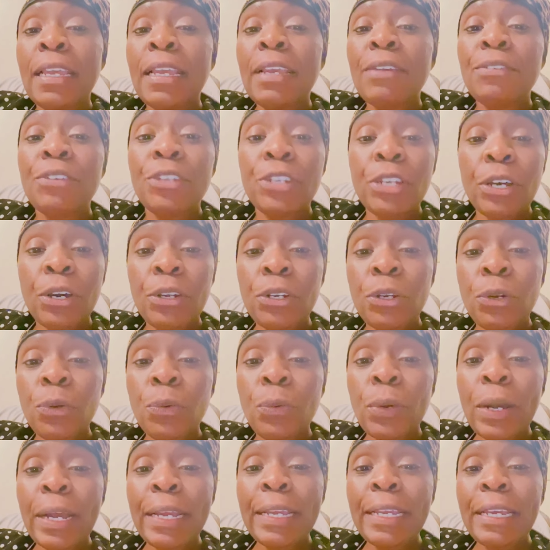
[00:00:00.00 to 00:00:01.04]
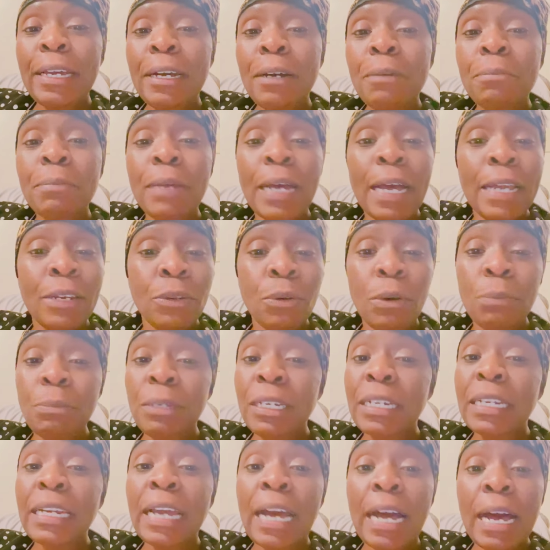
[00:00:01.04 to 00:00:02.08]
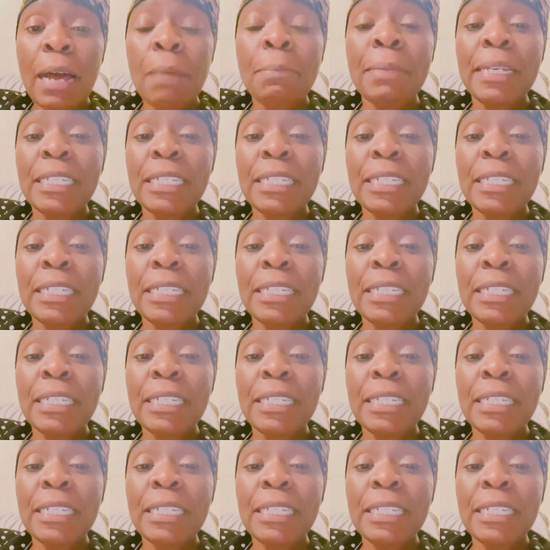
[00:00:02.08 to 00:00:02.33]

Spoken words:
You don't know who I am. I know I'm looking a hot